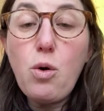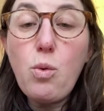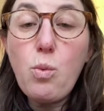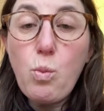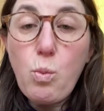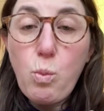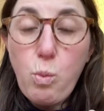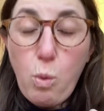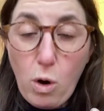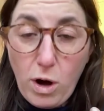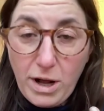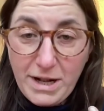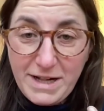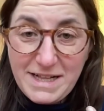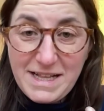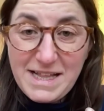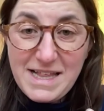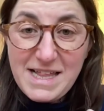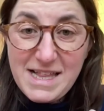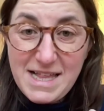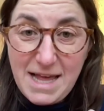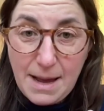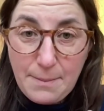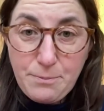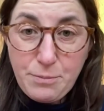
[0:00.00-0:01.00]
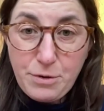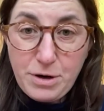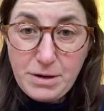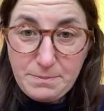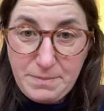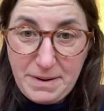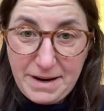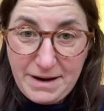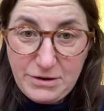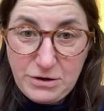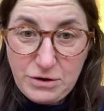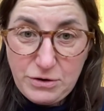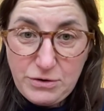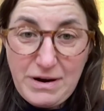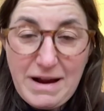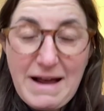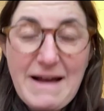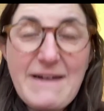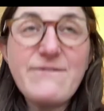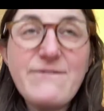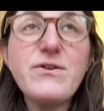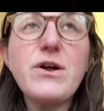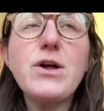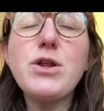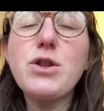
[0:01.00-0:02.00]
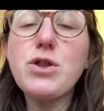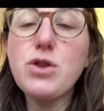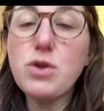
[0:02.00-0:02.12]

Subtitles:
one separate paragraph,